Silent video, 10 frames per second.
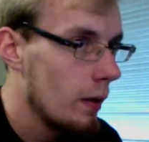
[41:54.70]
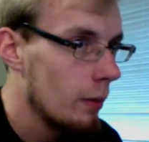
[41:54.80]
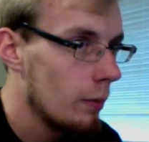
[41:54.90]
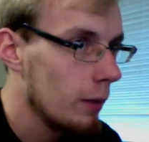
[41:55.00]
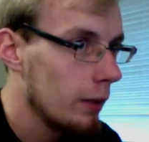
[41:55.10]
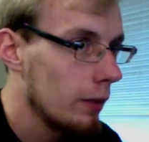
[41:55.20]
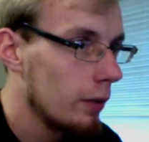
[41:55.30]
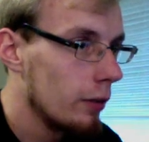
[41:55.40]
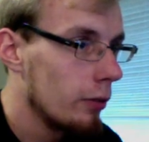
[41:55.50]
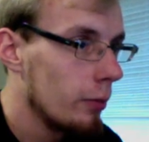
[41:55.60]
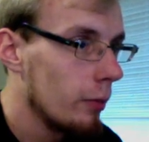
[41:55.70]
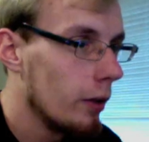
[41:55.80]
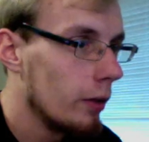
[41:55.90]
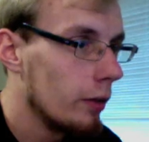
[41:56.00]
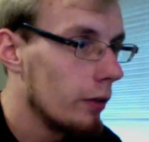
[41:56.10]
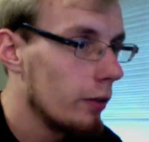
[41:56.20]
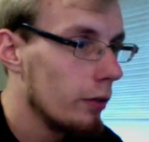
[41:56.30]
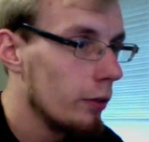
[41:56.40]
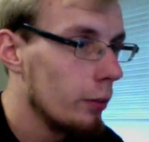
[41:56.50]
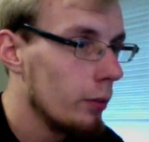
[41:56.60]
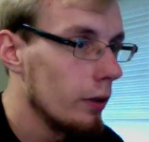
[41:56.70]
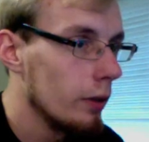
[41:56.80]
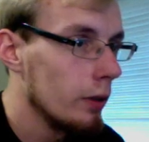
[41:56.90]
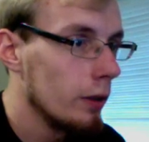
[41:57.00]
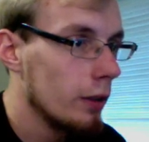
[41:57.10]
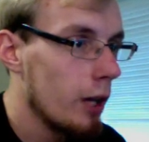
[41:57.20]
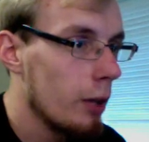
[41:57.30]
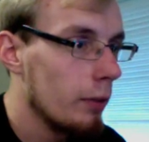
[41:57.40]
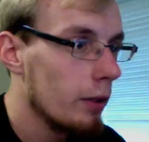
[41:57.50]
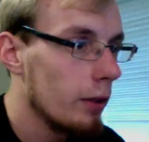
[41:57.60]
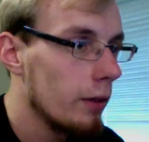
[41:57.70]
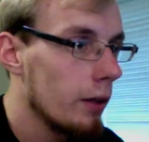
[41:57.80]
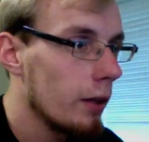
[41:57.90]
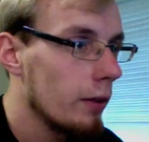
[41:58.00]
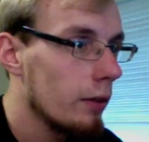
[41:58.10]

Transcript: Make it a little smaller to accommodate that.